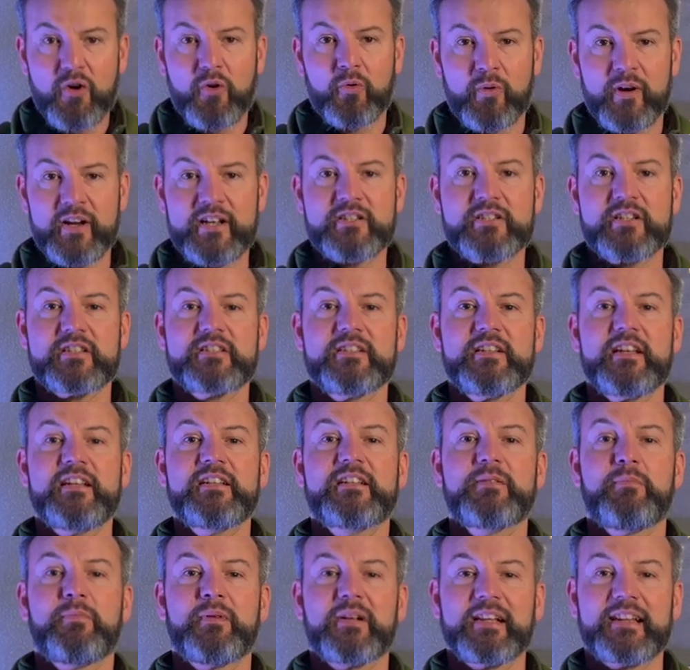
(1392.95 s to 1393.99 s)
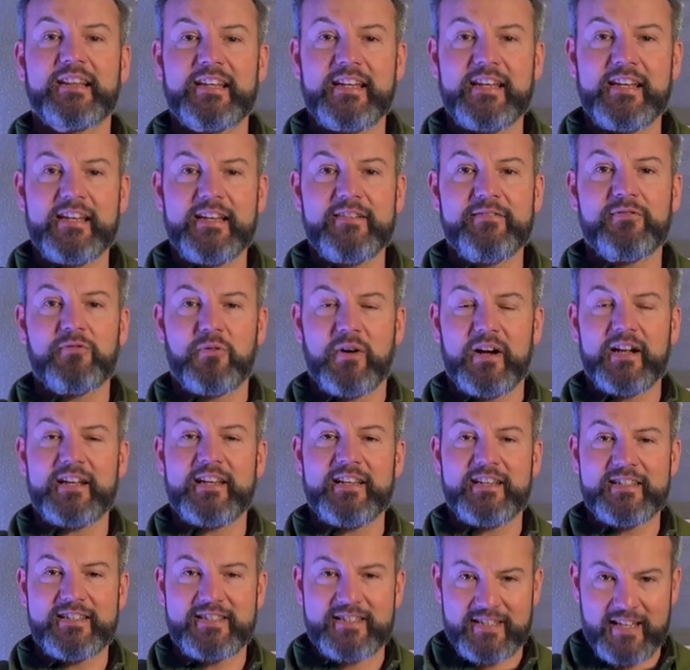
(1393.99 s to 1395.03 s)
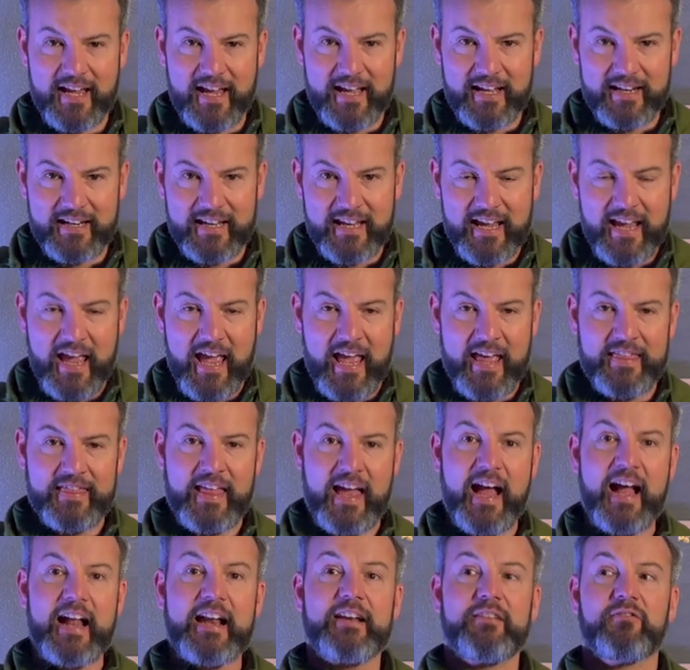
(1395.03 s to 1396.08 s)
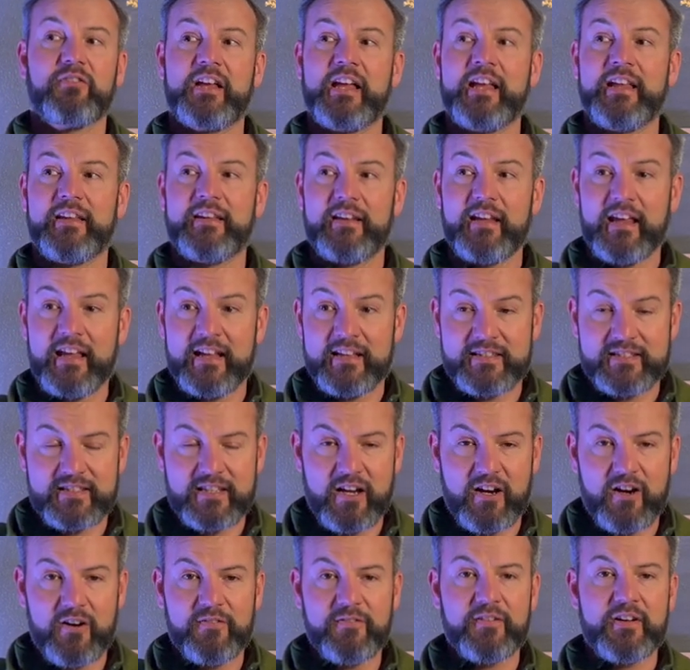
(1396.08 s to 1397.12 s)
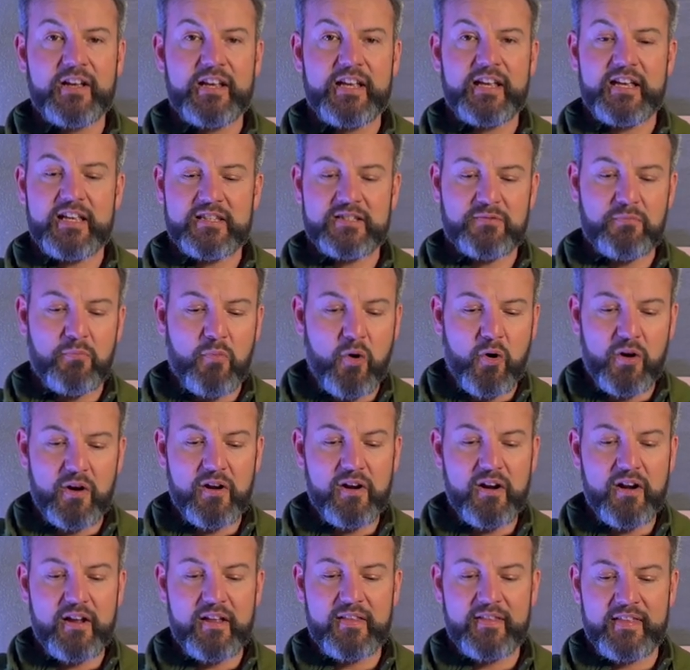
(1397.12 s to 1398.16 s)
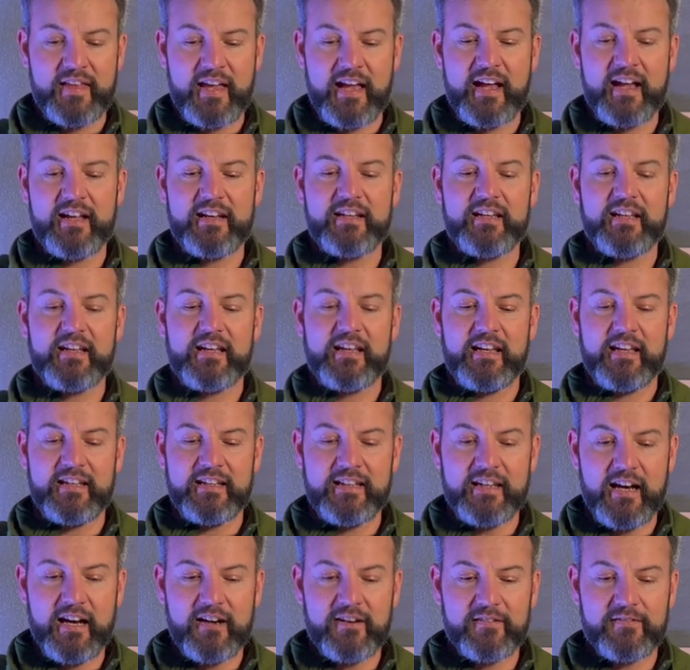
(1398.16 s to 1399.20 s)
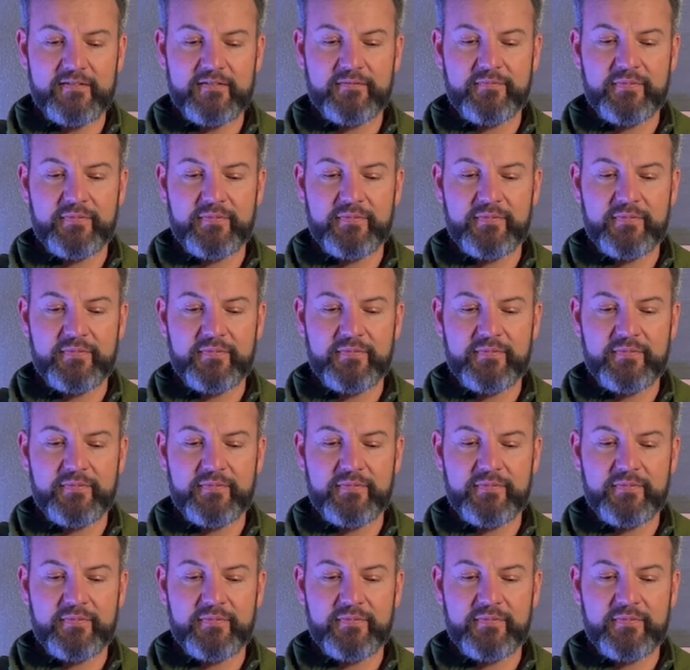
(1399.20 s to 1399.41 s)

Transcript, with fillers: We just need to believe what he said. And that in itself is more than enough.